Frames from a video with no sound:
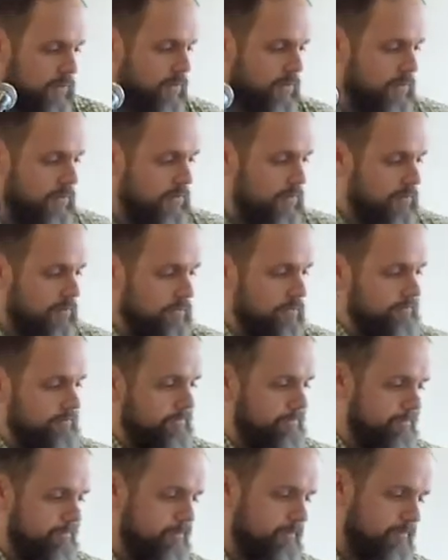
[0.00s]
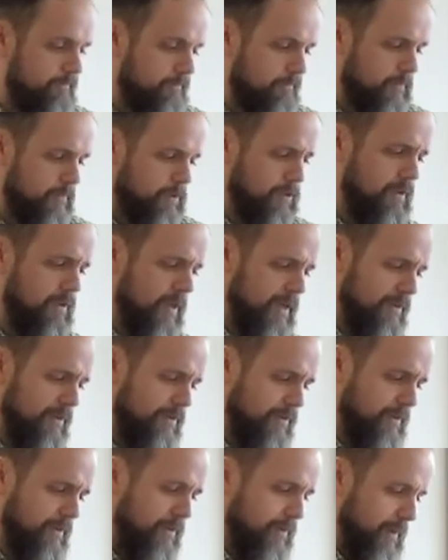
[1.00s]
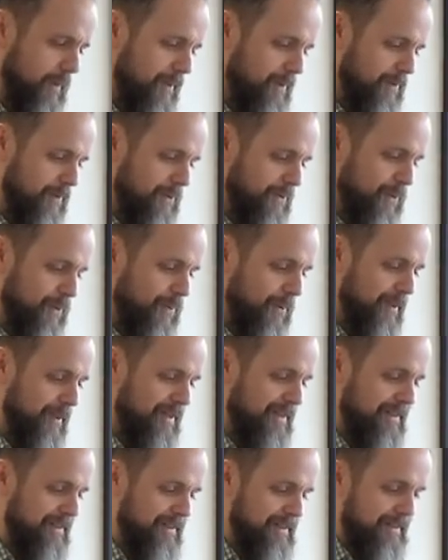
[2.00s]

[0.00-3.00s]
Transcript: you should have your pencils over there,